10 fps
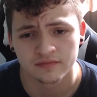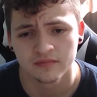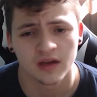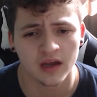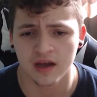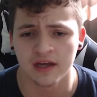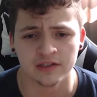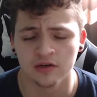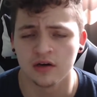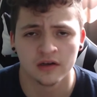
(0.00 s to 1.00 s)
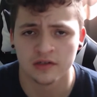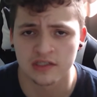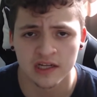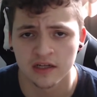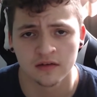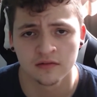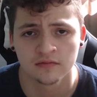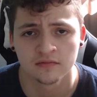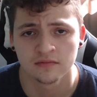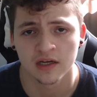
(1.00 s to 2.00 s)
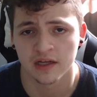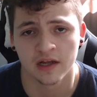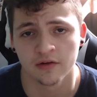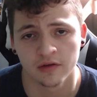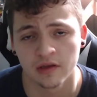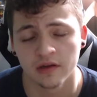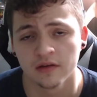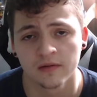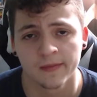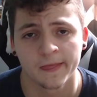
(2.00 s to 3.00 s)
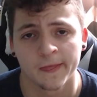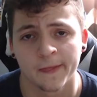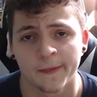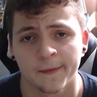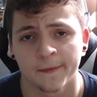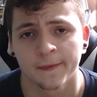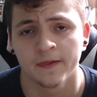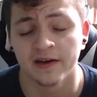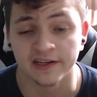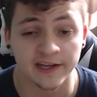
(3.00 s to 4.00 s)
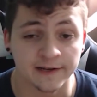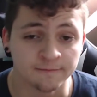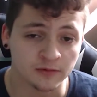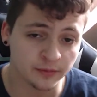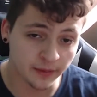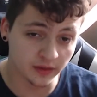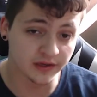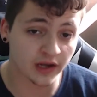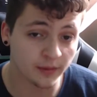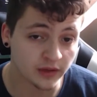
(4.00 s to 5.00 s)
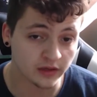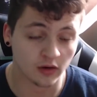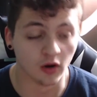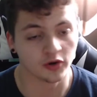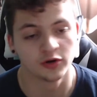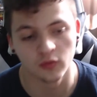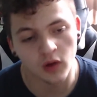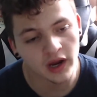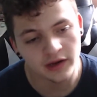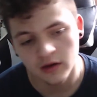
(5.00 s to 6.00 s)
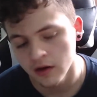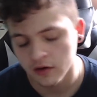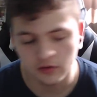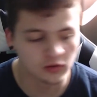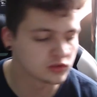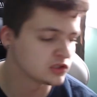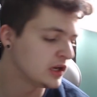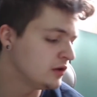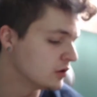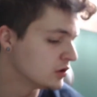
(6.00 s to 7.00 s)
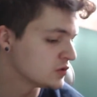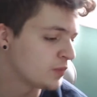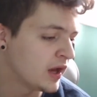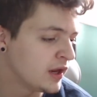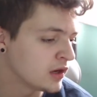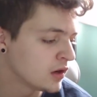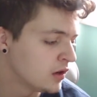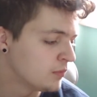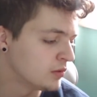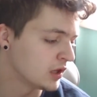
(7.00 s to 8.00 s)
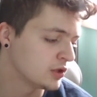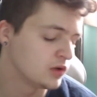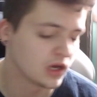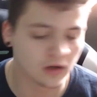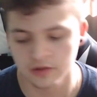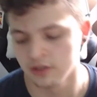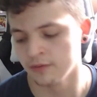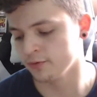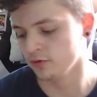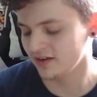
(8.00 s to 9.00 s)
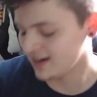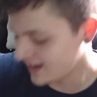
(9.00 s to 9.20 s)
I don't understand. I don't get it. Again, you may be looking at me. Oh, you're white. You don't say you're Hispanic, but like you got nothing to prove it. I